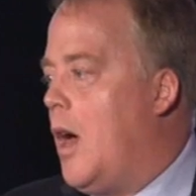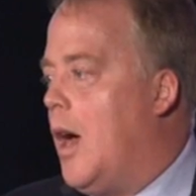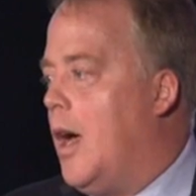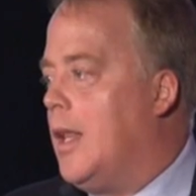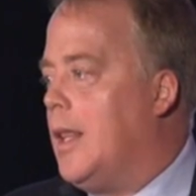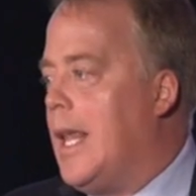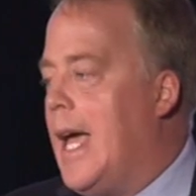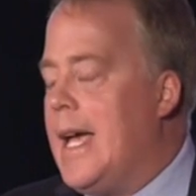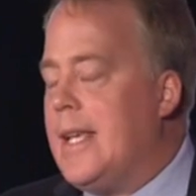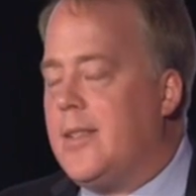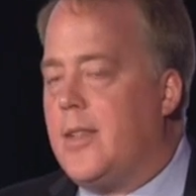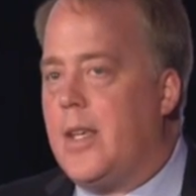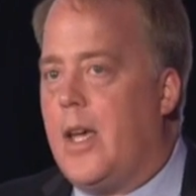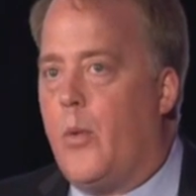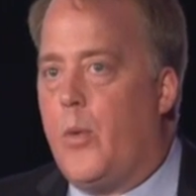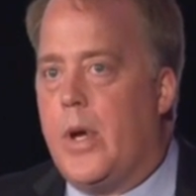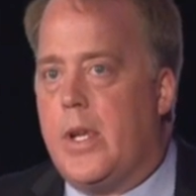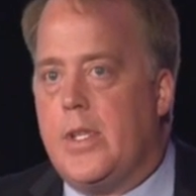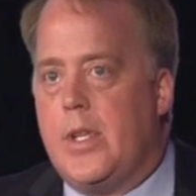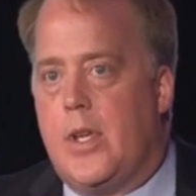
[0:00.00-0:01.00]
Uh, lastly,
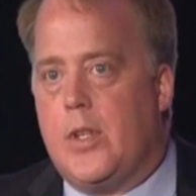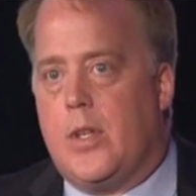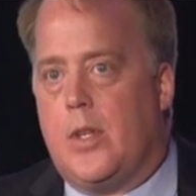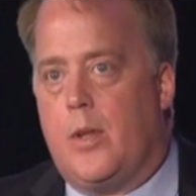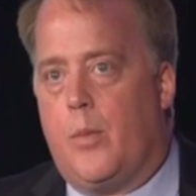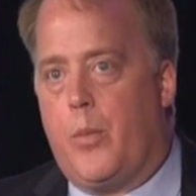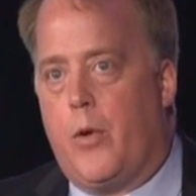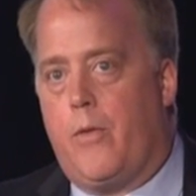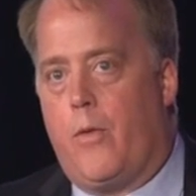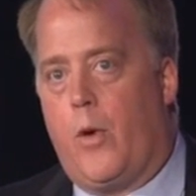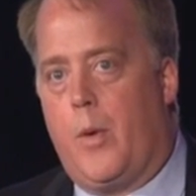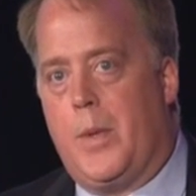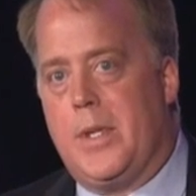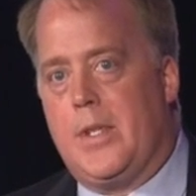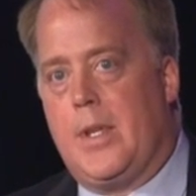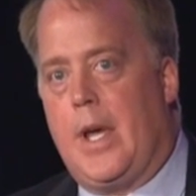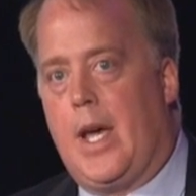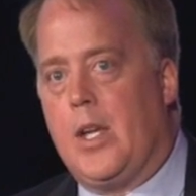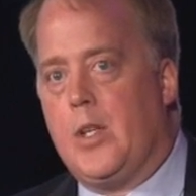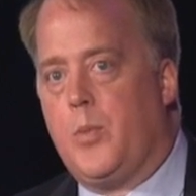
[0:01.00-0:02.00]
I want to touch on the
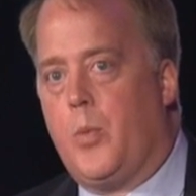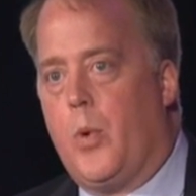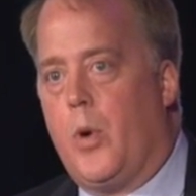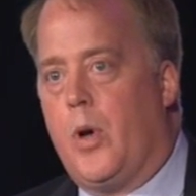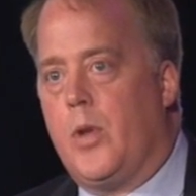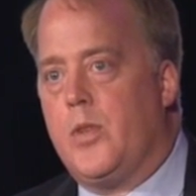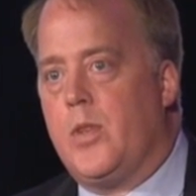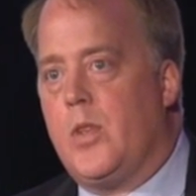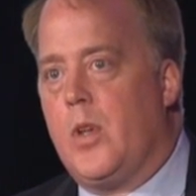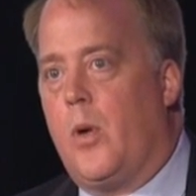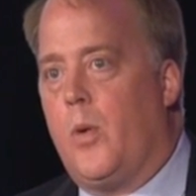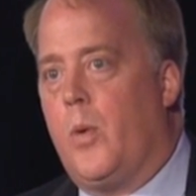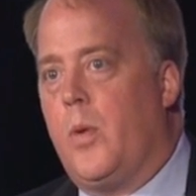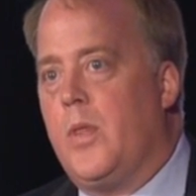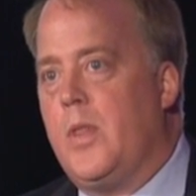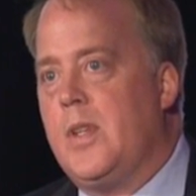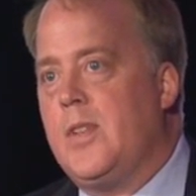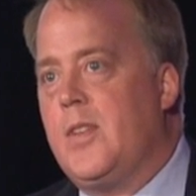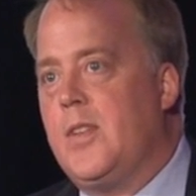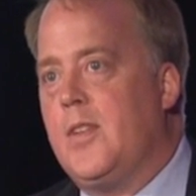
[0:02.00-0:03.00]
performance dashboard. So
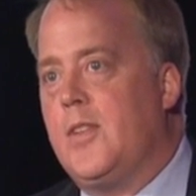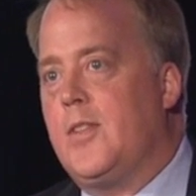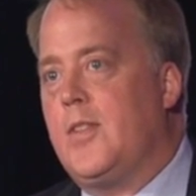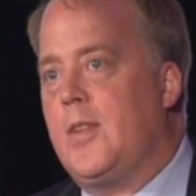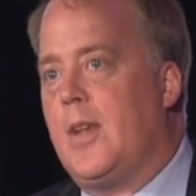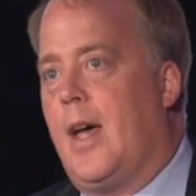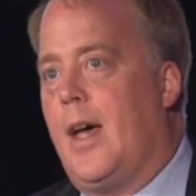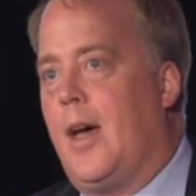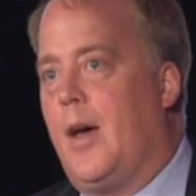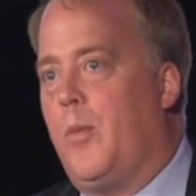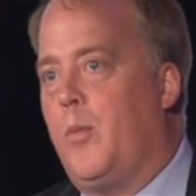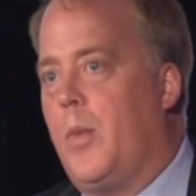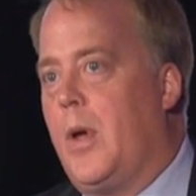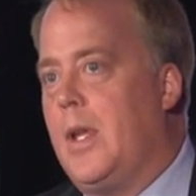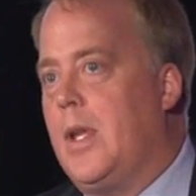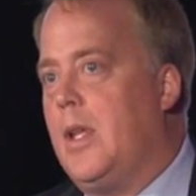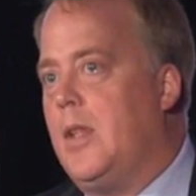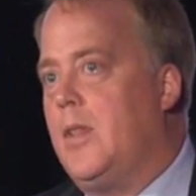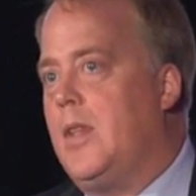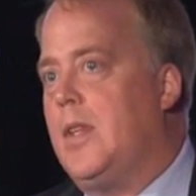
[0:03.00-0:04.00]
this is, um,
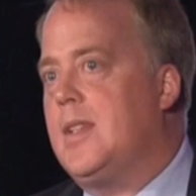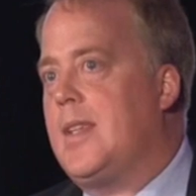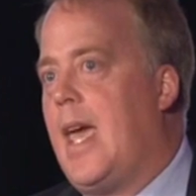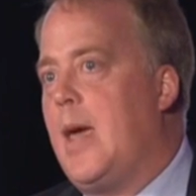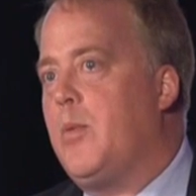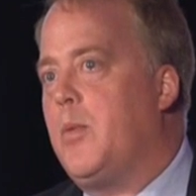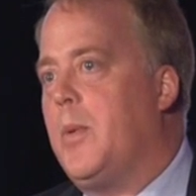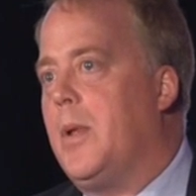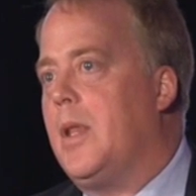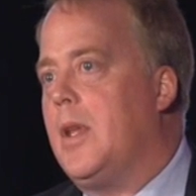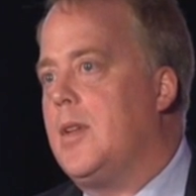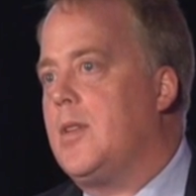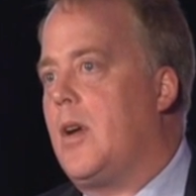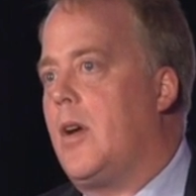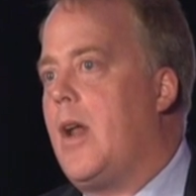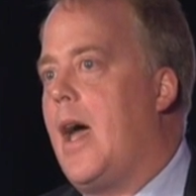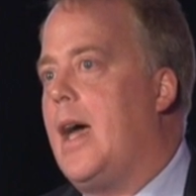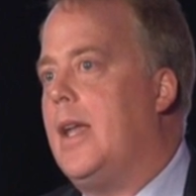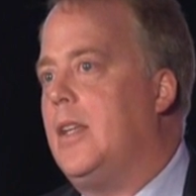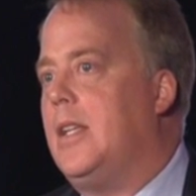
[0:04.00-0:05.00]
these capabilities
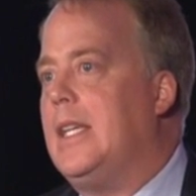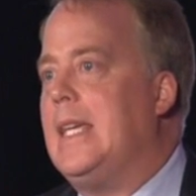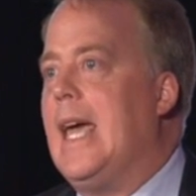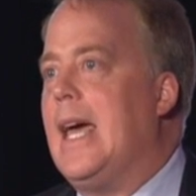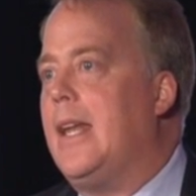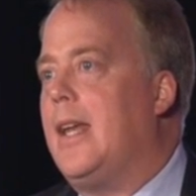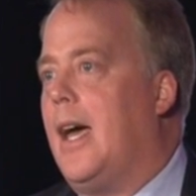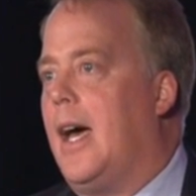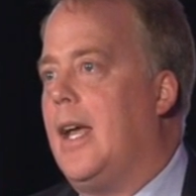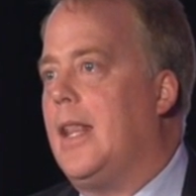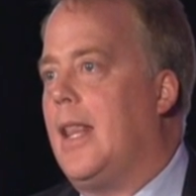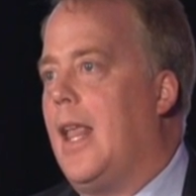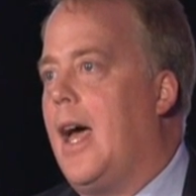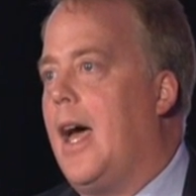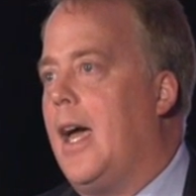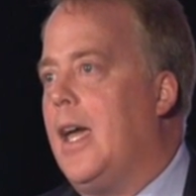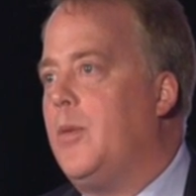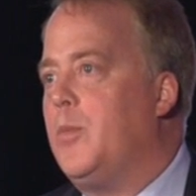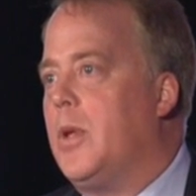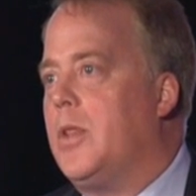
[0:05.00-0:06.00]
are not yet
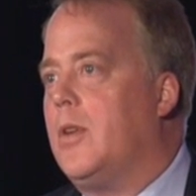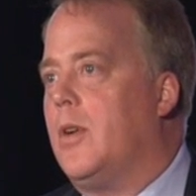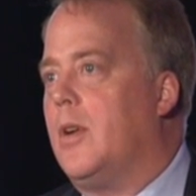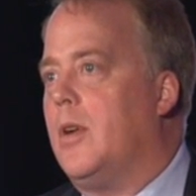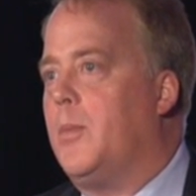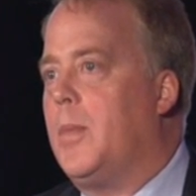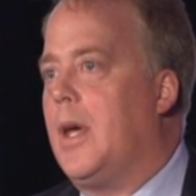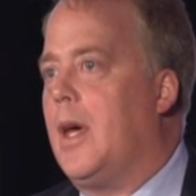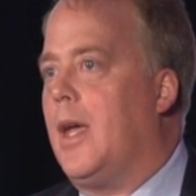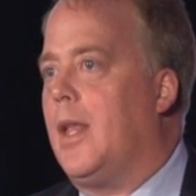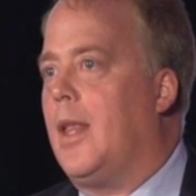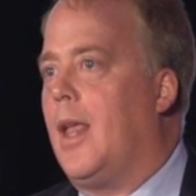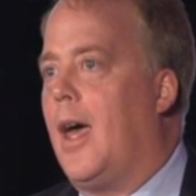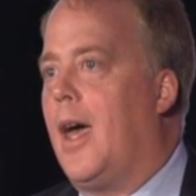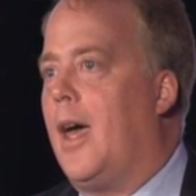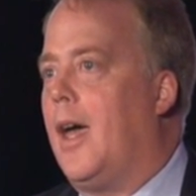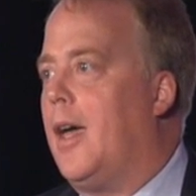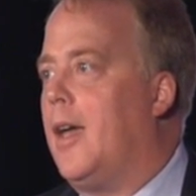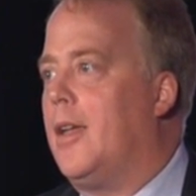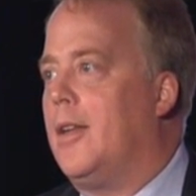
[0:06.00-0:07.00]
online, but they're going to be
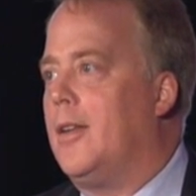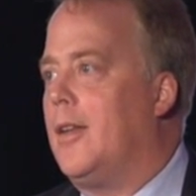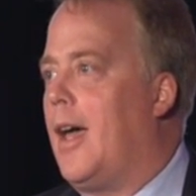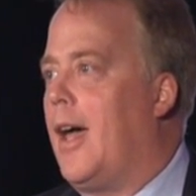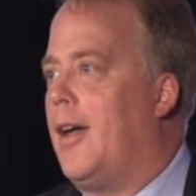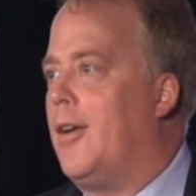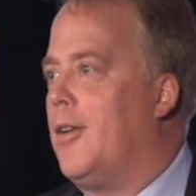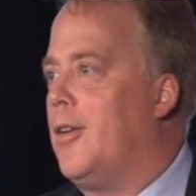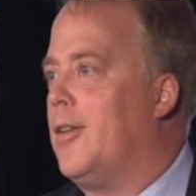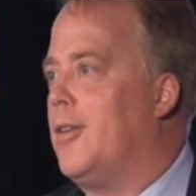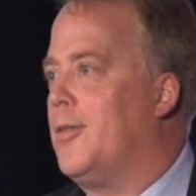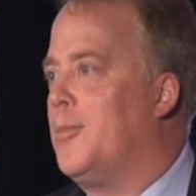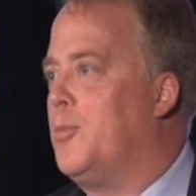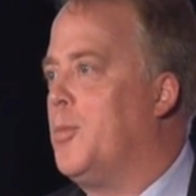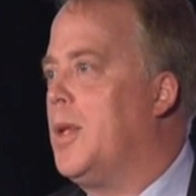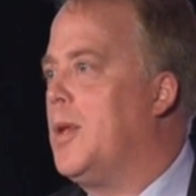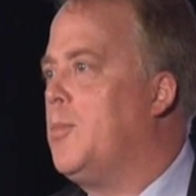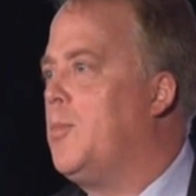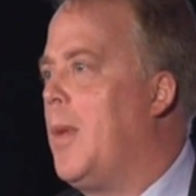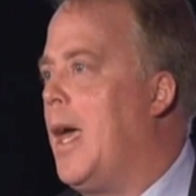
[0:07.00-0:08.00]
online, I heard
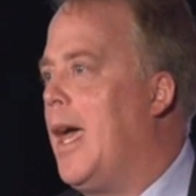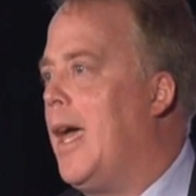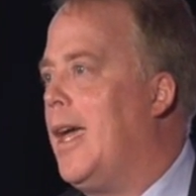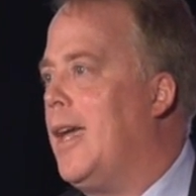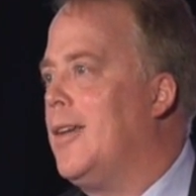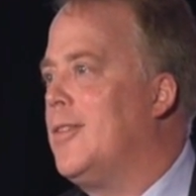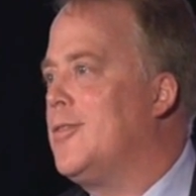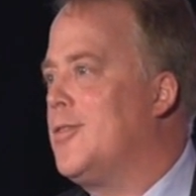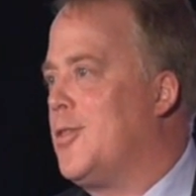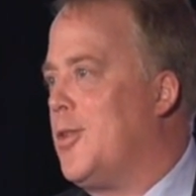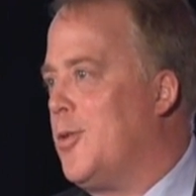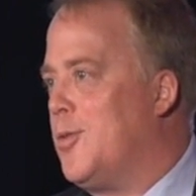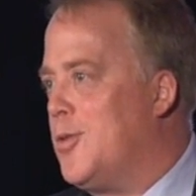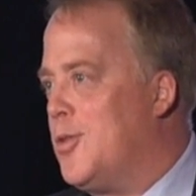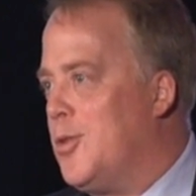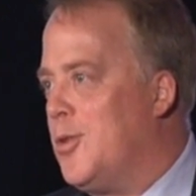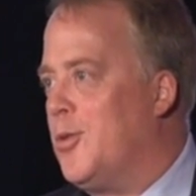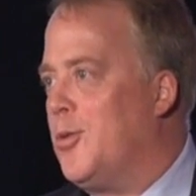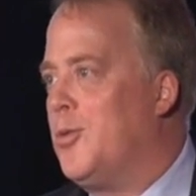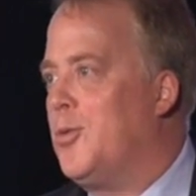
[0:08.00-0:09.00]
mid-May, so
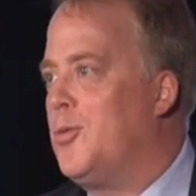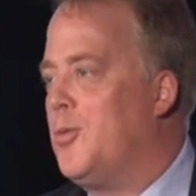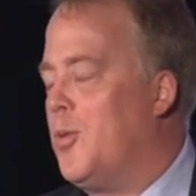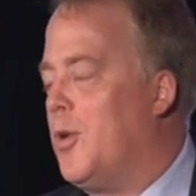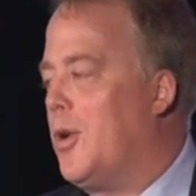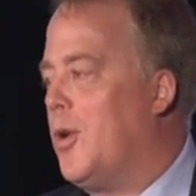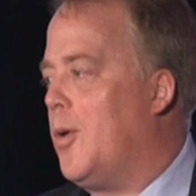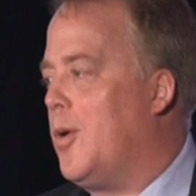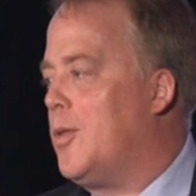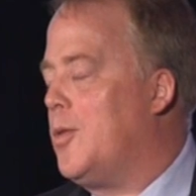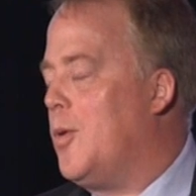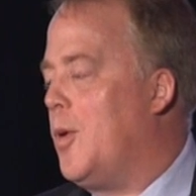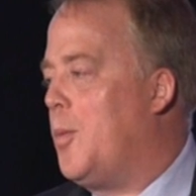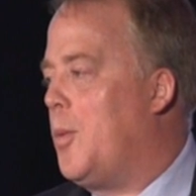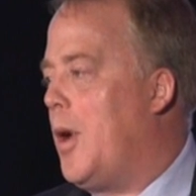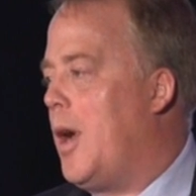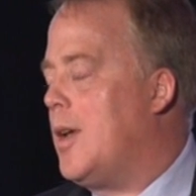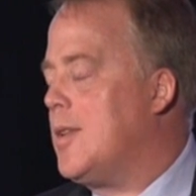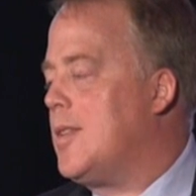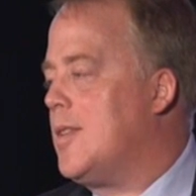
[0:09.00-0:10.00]
soon. We're going through a
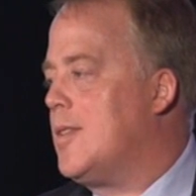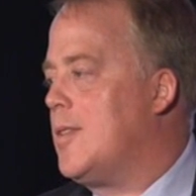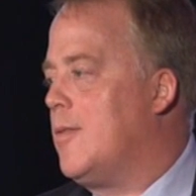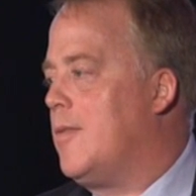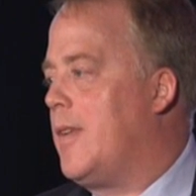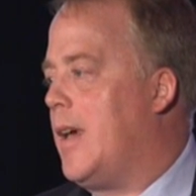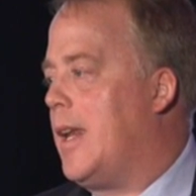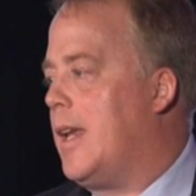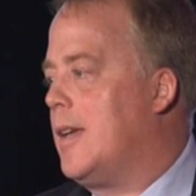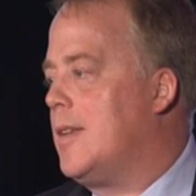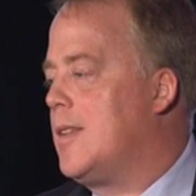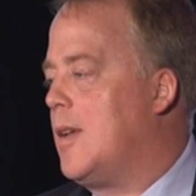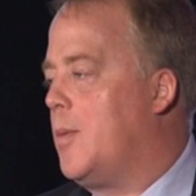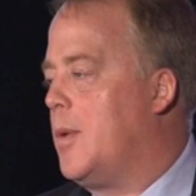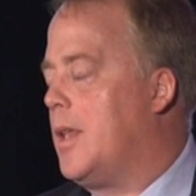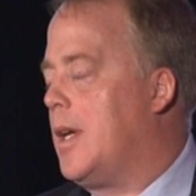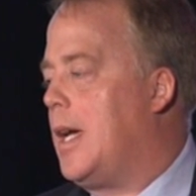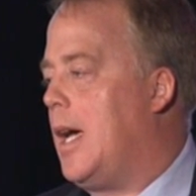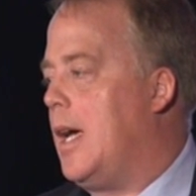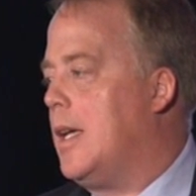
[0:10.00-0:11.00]
process of vetting
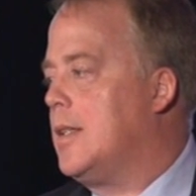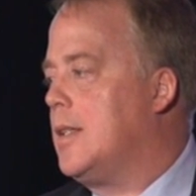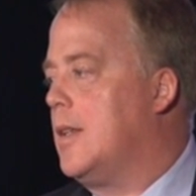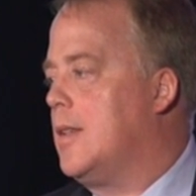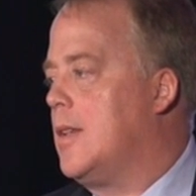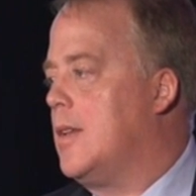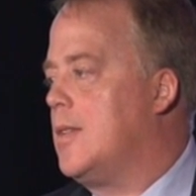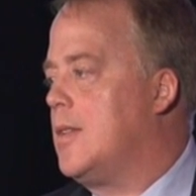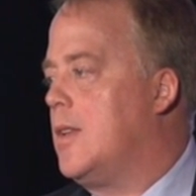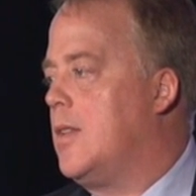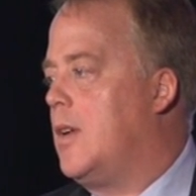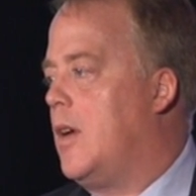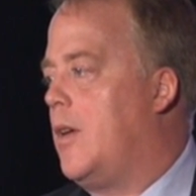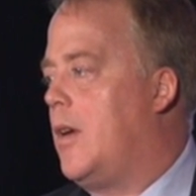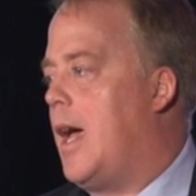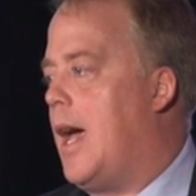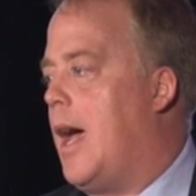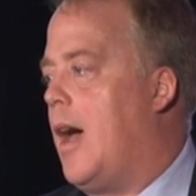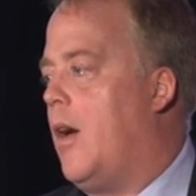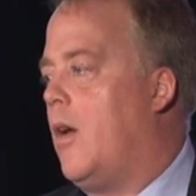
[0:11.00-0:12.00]
some of the content that's in there
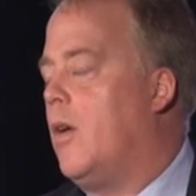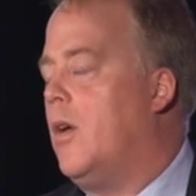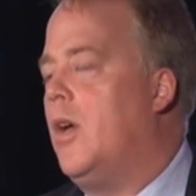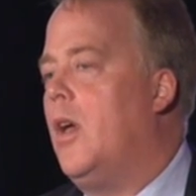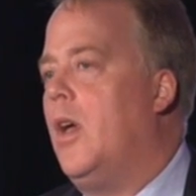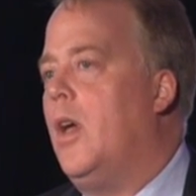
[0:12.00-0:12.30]
now.